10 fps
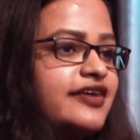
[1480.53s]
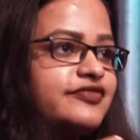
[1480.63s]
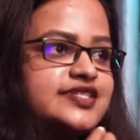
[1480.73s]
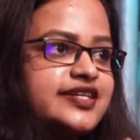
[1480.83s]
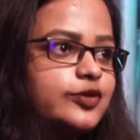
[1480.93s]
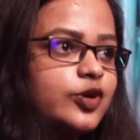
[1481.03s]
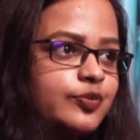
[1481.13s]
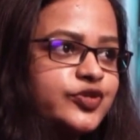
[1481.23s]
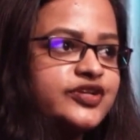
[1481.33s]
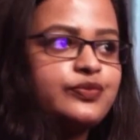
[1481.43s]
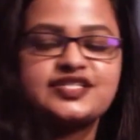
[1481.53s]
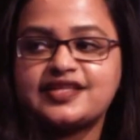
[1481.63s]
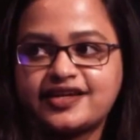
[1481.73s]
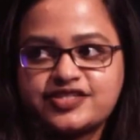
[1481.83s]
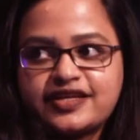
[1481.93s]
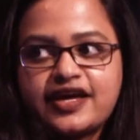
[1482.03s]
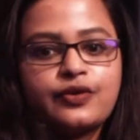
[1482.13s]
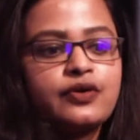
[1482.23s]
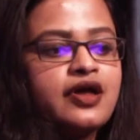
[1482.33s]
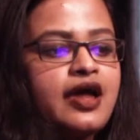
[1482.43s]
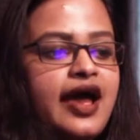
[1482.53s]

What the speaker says: every single component we are selecting now,